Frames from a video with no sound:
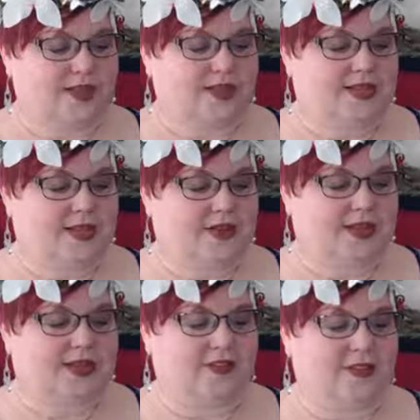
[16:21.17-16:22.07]
So I
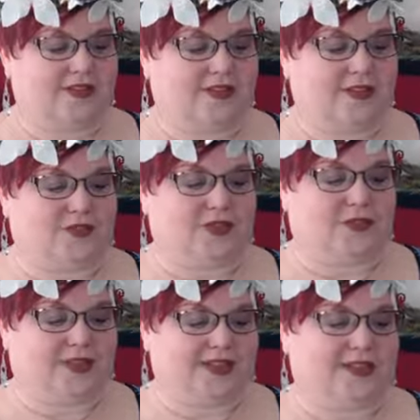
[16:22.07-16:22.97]
love the pictures of your
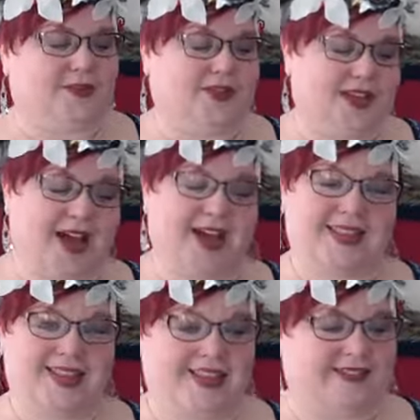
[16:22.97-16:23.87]
balls on dress. Ah, oh,
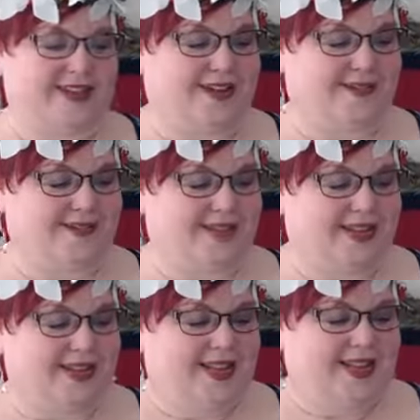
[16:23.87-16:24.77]
thank you, Annette.
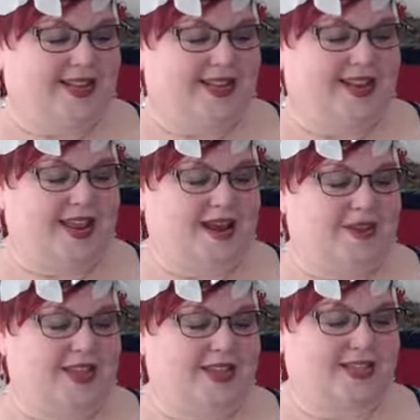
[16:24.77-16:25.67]
Now
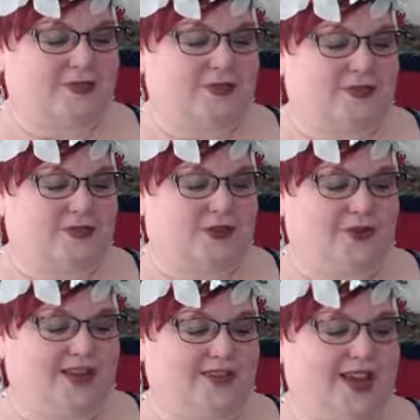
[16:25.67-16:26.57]
that's the most adorable headdress.